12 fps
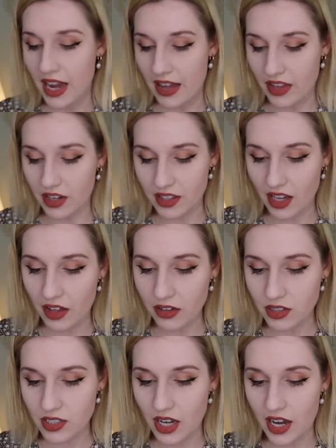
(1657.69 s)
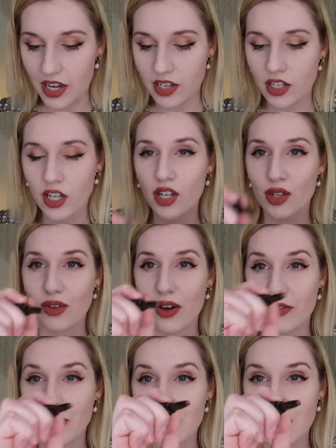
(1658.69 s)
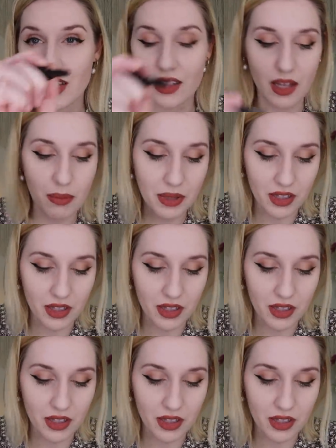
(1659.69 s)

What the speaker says: And then on the other side, you have the lip